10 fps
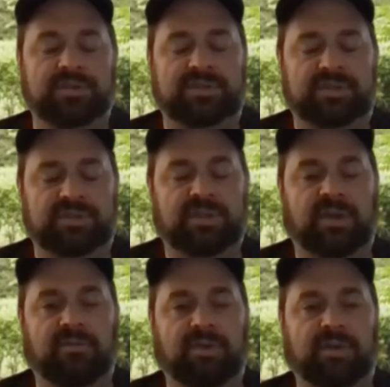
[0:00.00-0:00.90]

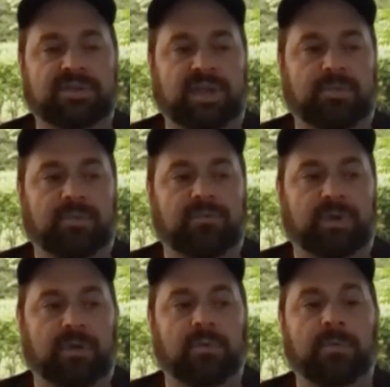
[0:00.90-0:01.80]
discovery type of
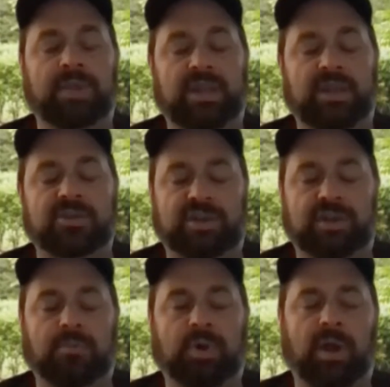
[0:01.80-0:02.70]
remediation
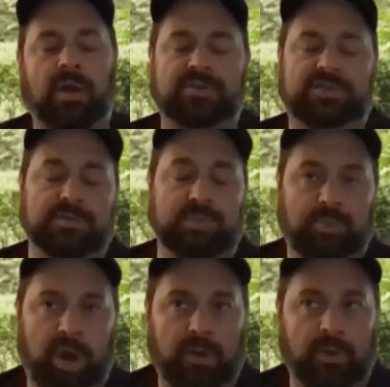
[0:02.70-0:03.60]
and
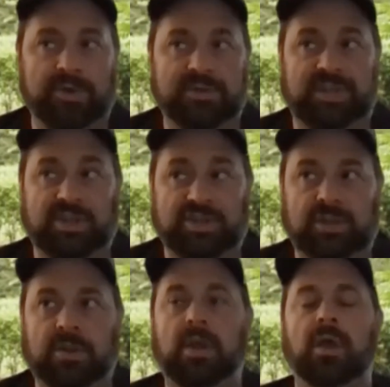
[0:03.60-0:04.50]

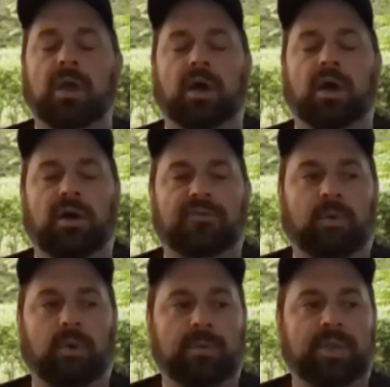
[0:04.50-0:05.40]
prioritization
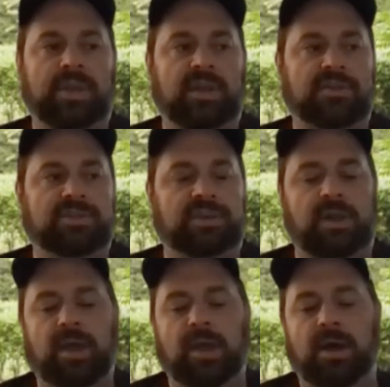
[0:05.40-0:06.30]
for remediation.
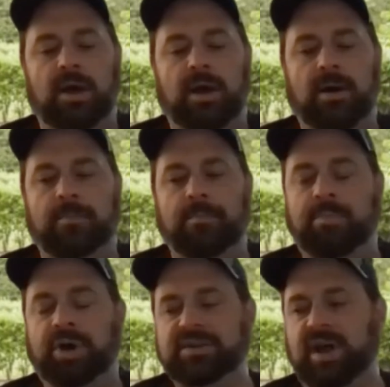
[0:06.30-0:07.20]

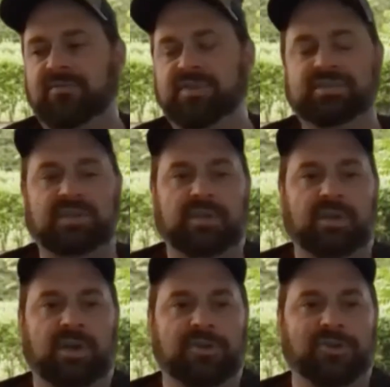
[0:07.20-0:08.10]
But obviously
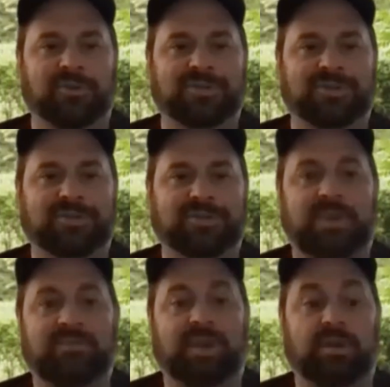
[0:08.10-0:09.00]
your results may
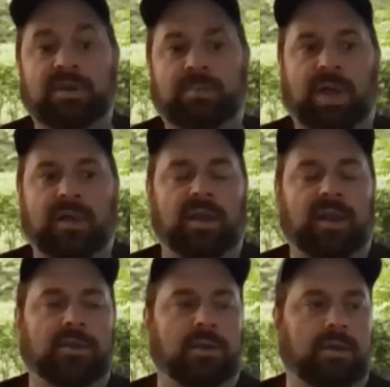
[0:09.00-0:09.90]
vary depending
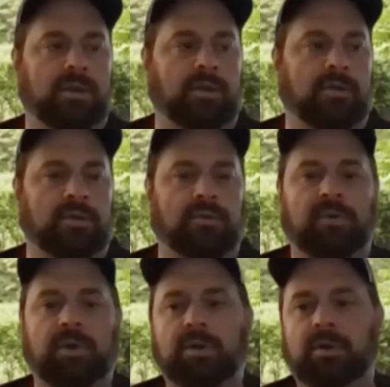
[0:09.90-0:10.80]
on your
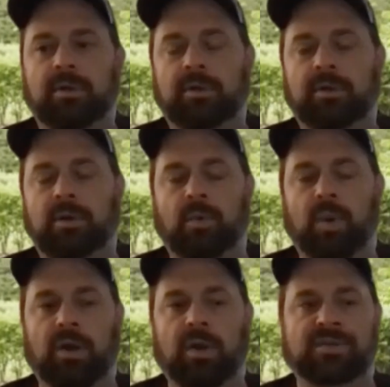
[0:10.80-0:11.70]
vertical or
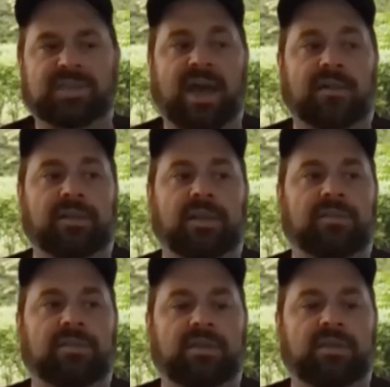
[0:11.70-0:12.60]
where exactly
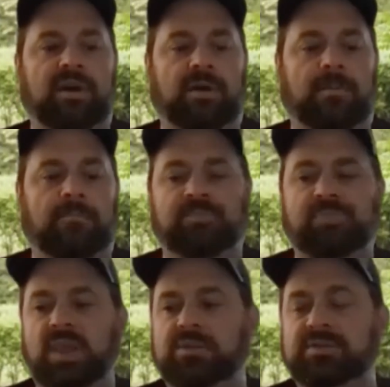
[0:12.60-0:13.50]
the
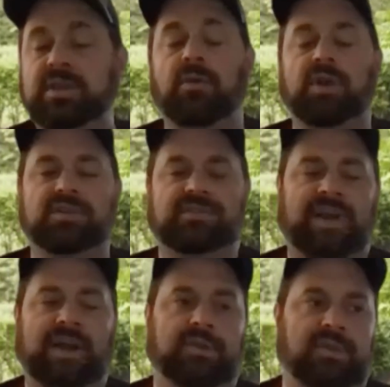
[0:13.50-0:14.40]
secret is
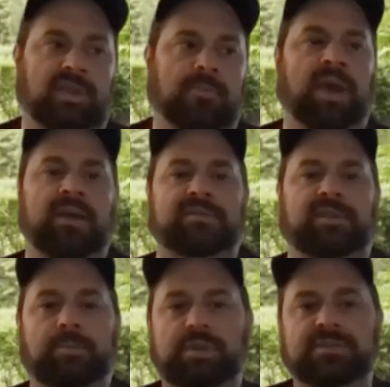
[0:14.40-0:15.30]
found and the impact on
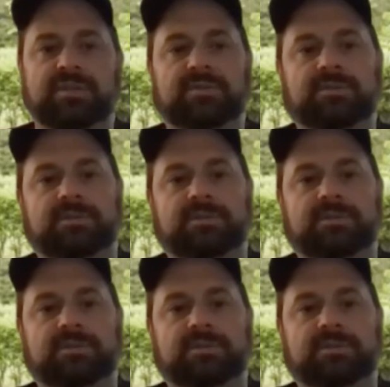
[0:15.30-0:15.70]
the business.